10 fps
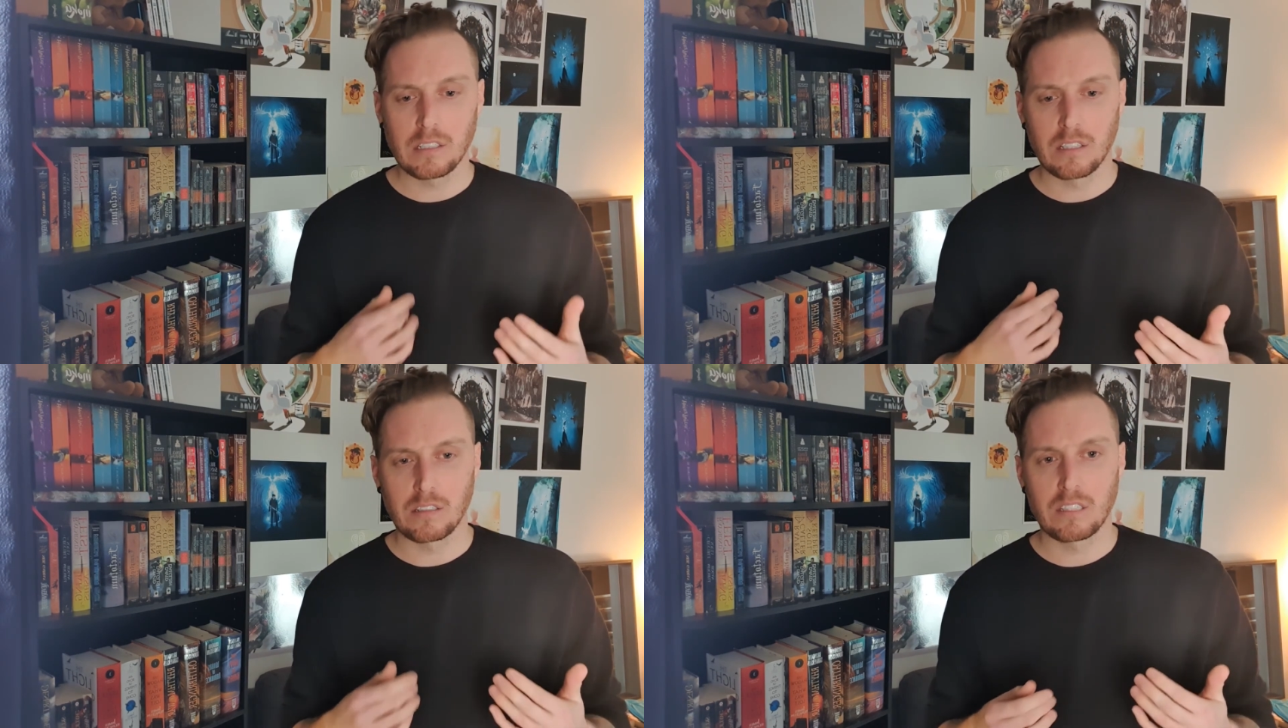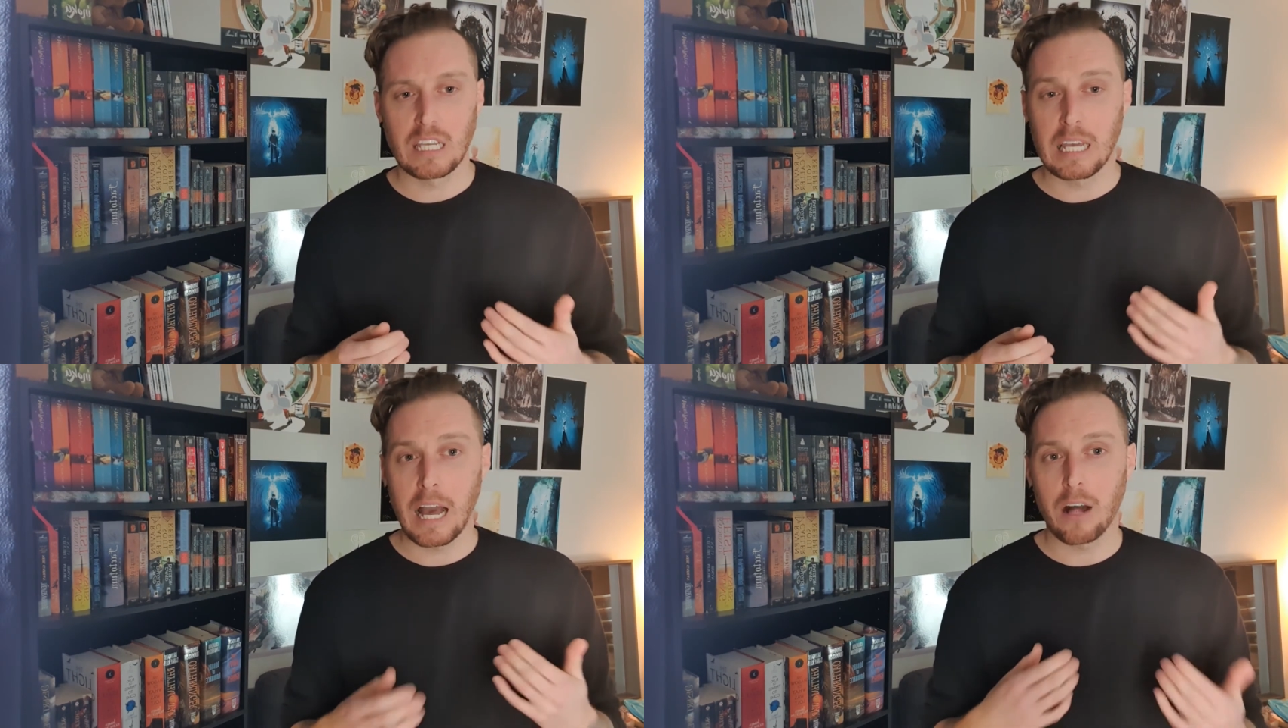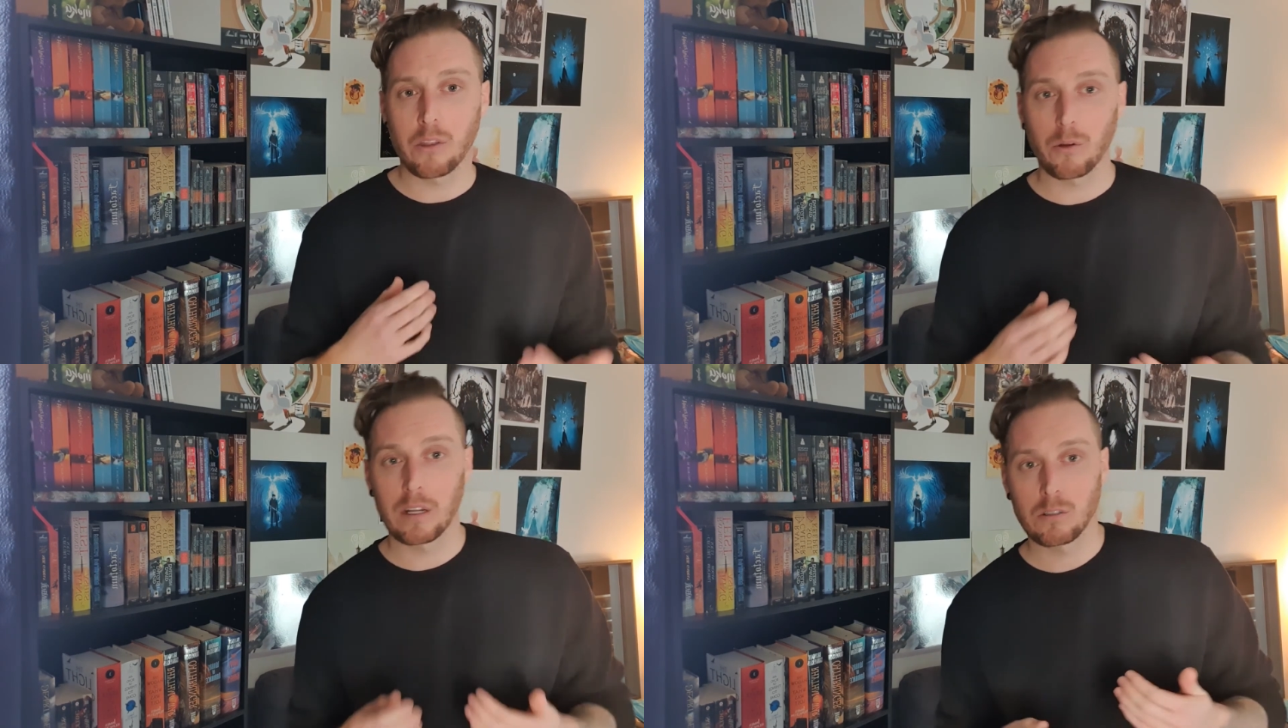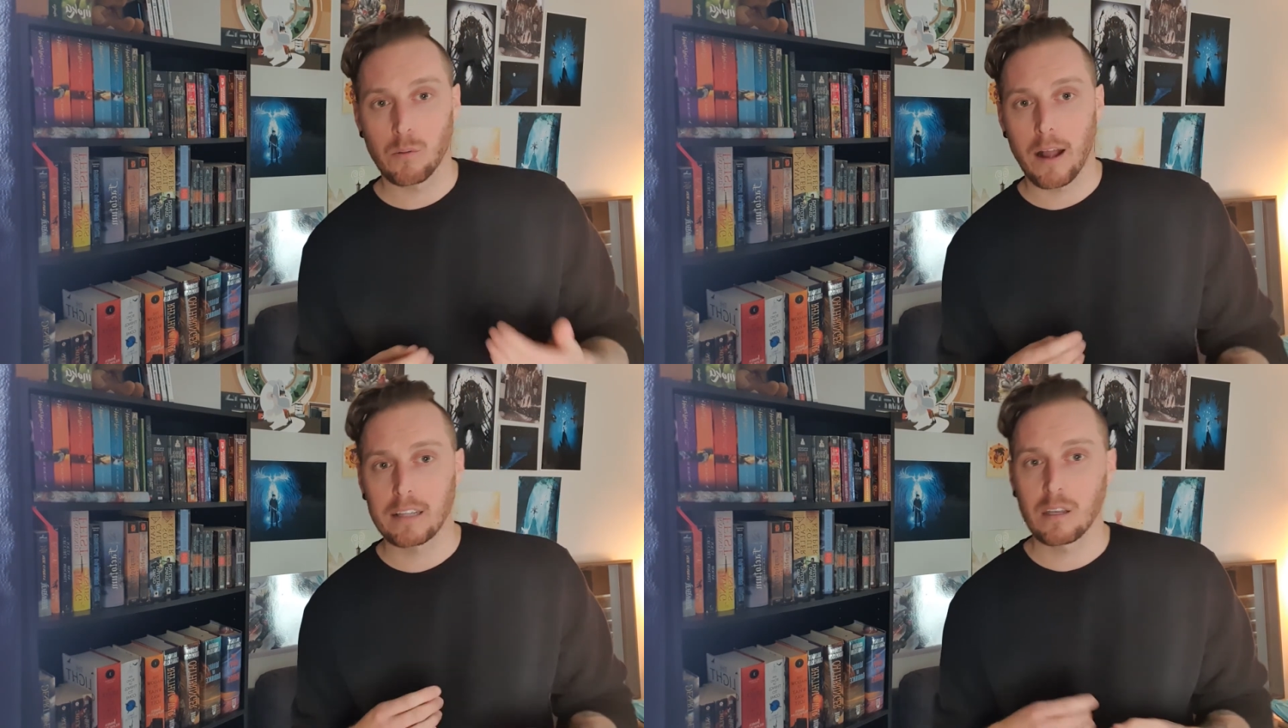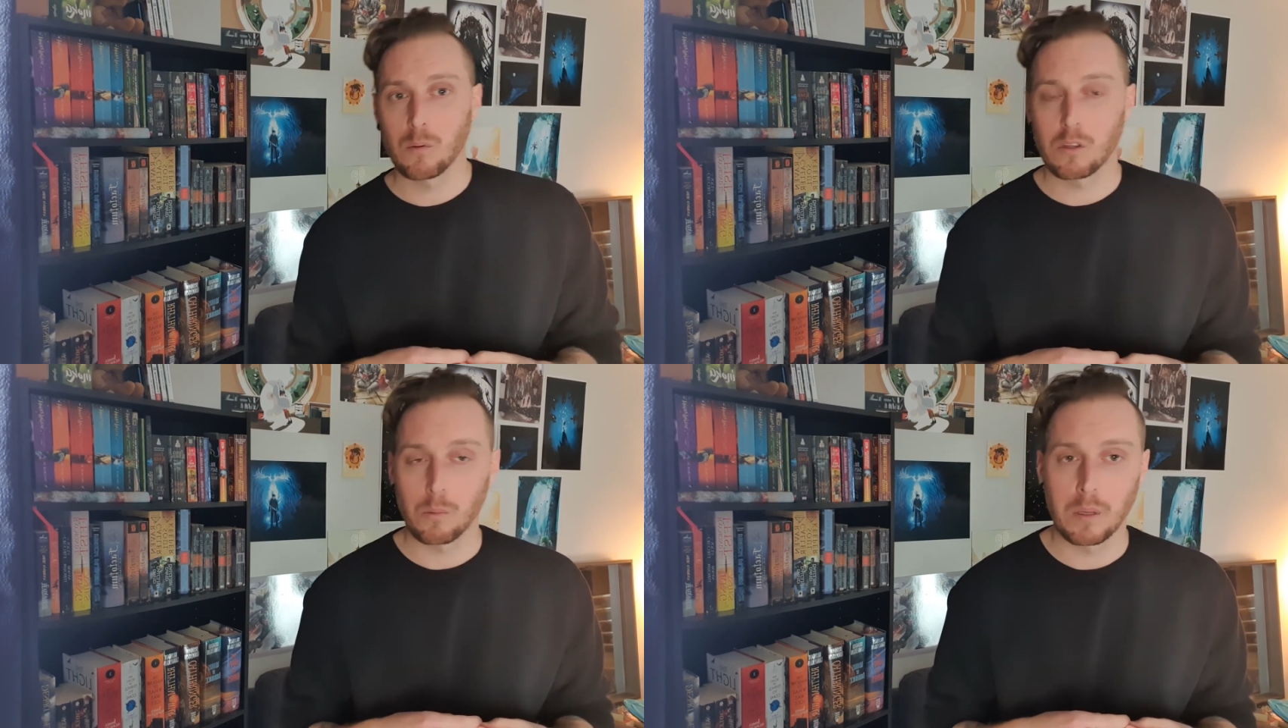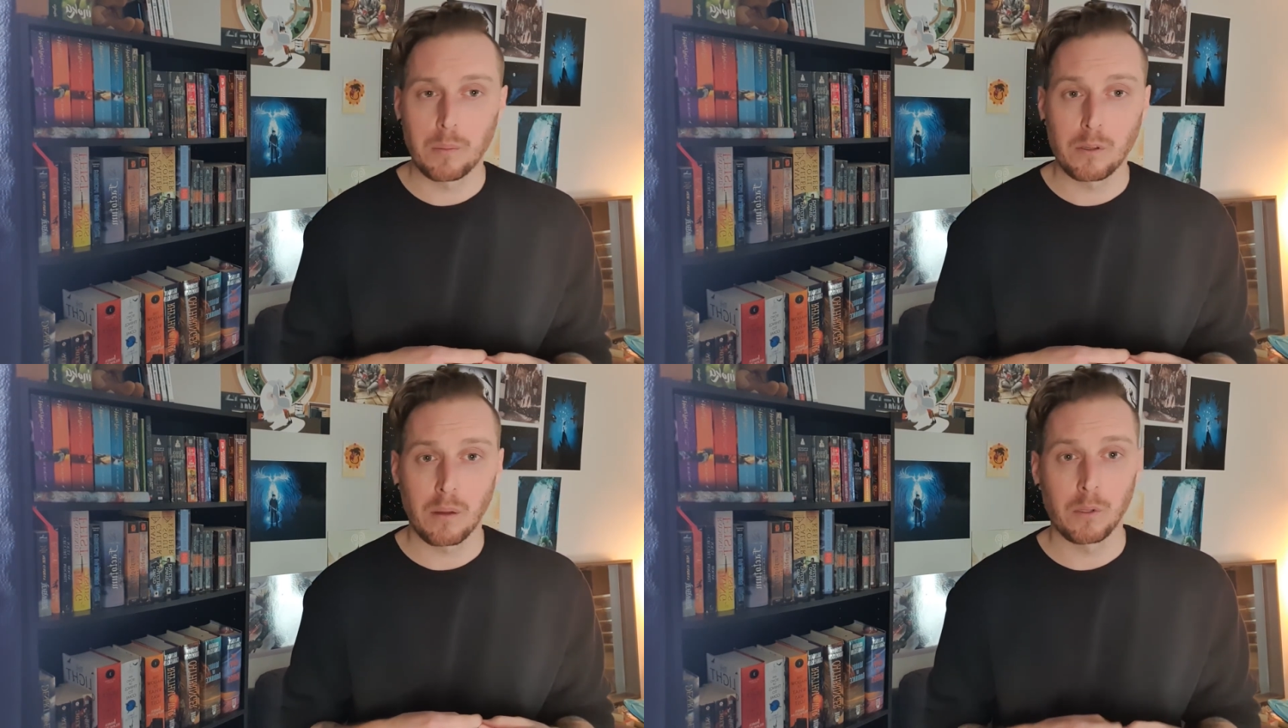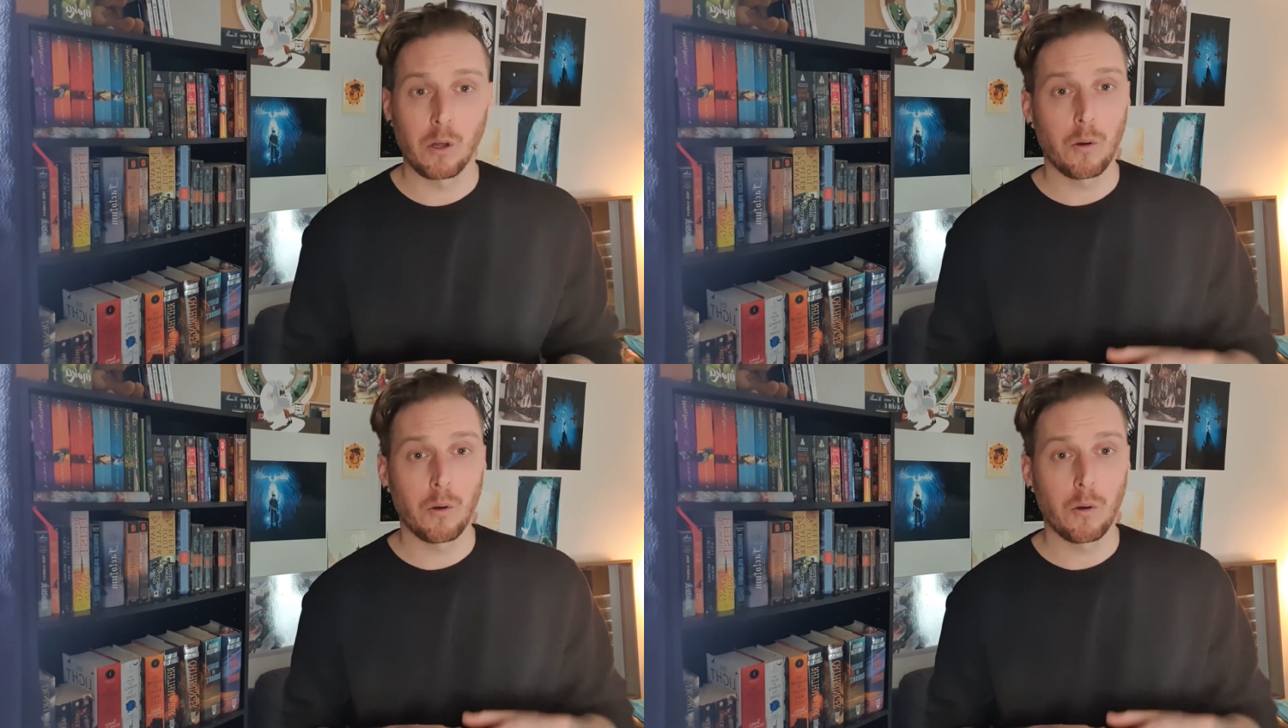and seeing how they're interacting with their people down below.